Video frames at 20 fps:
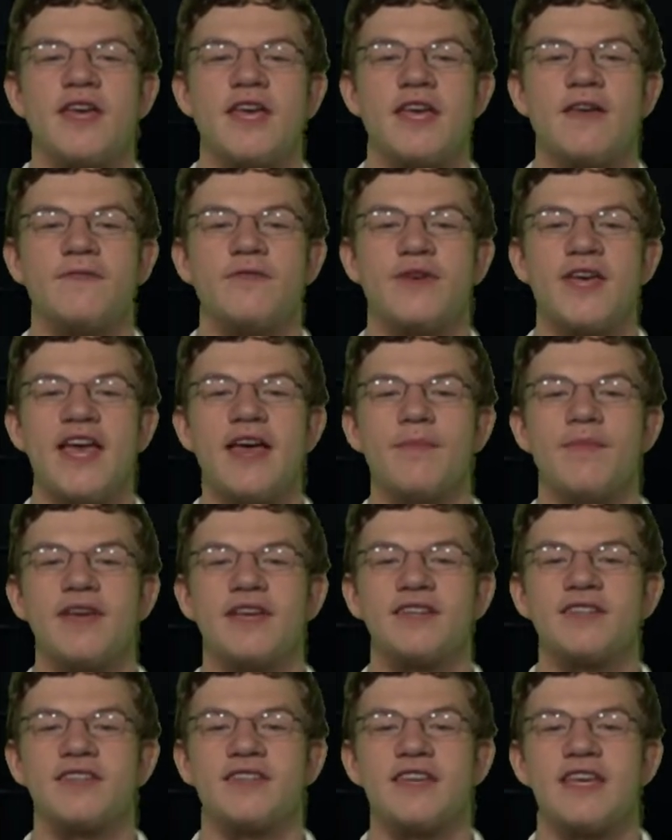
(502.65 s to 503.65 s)
If you can't make
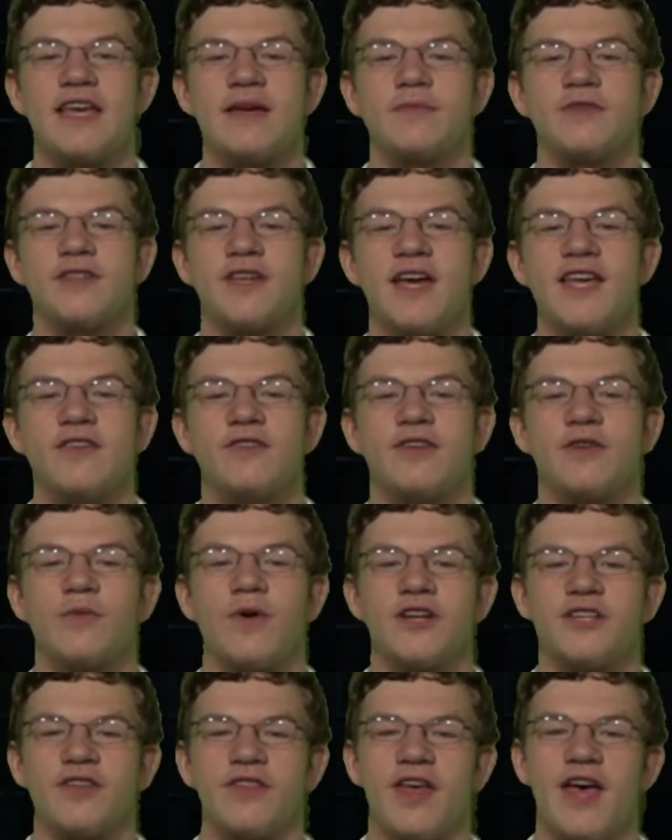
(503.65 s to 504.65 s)
it to the game tonight, you can
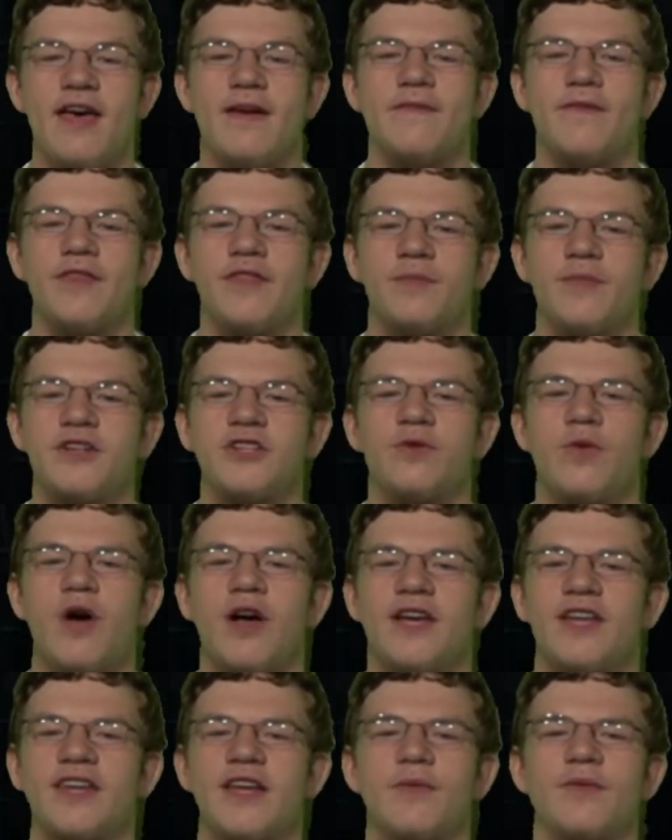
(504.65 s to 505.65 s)
watch it live on the
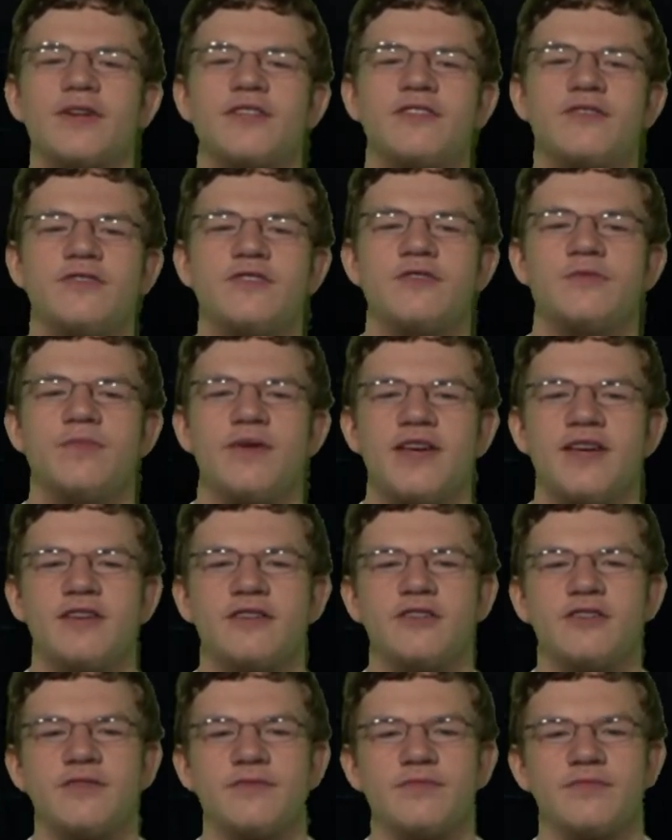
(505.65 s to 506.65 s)
Mishawaka Network's YouTube
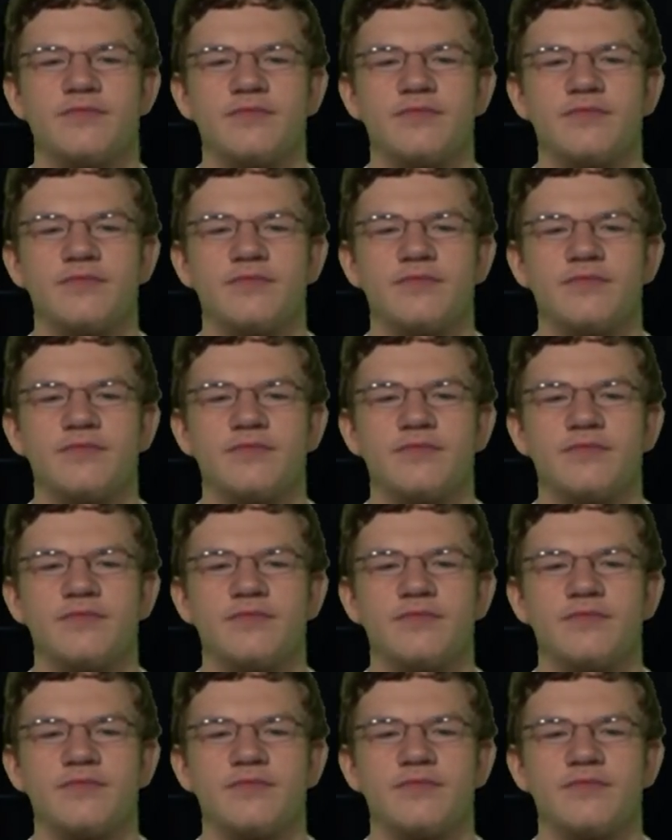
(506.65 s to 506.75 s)
page.